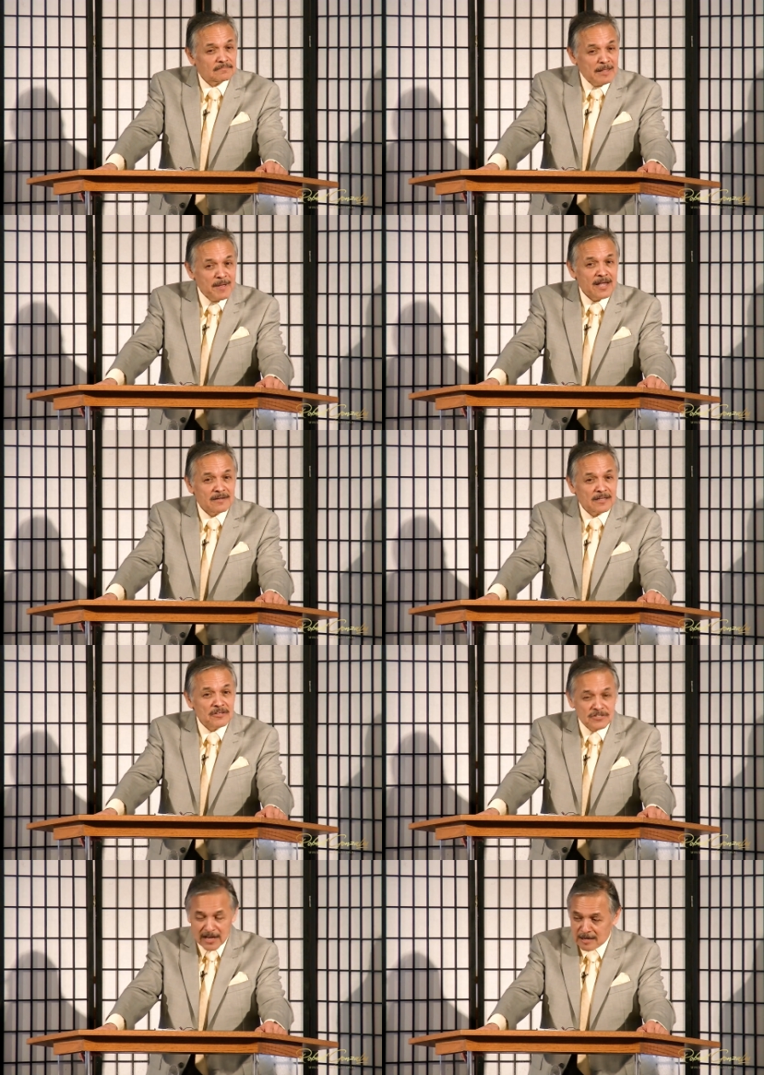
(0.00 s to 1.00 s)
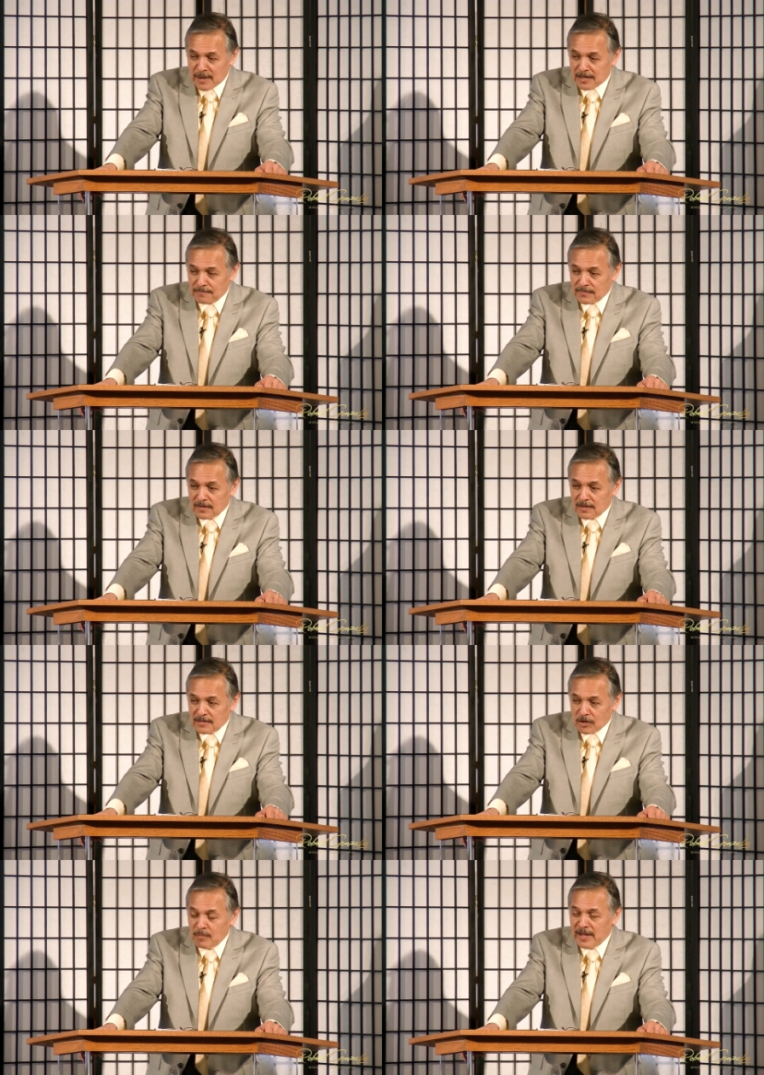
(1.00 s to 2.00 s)
Amen. Can you say amen?
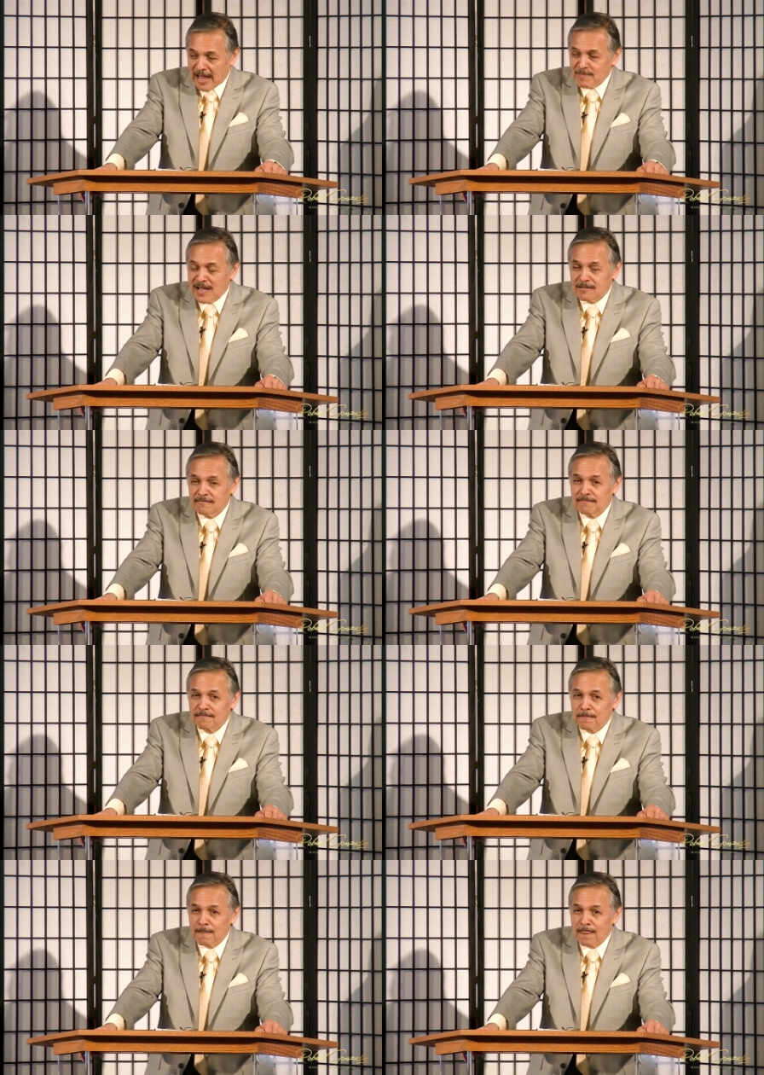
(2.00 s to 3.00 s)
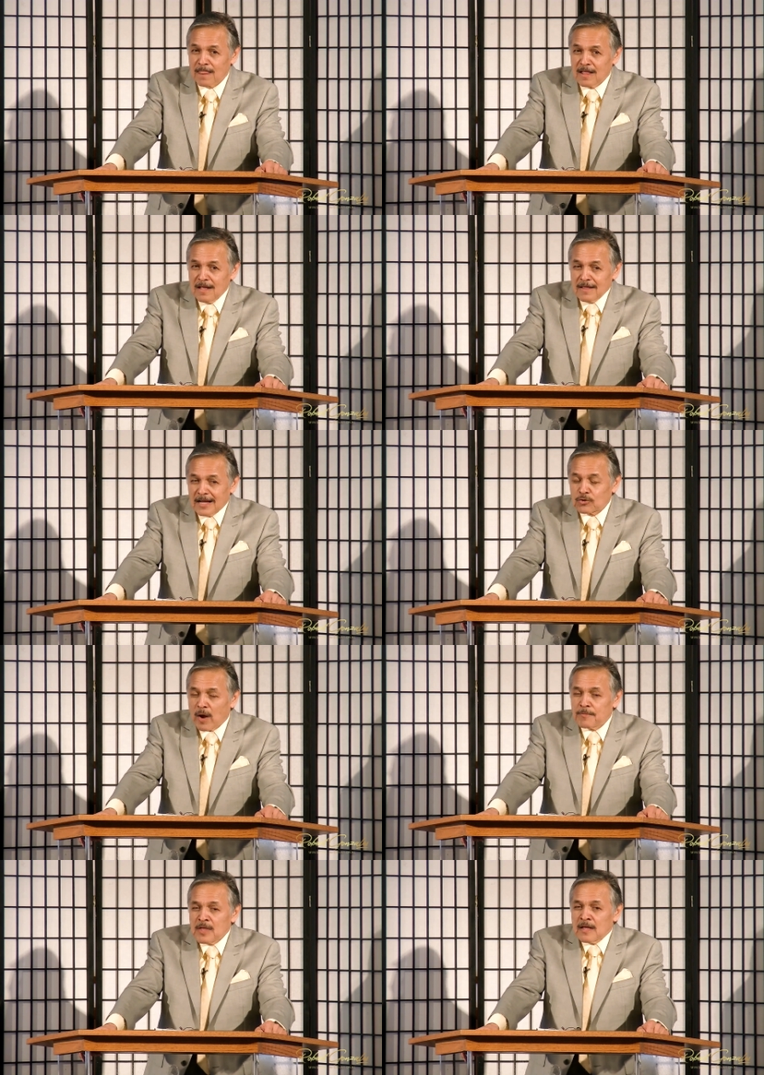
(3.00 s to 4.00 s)
Say with me, amen. That's why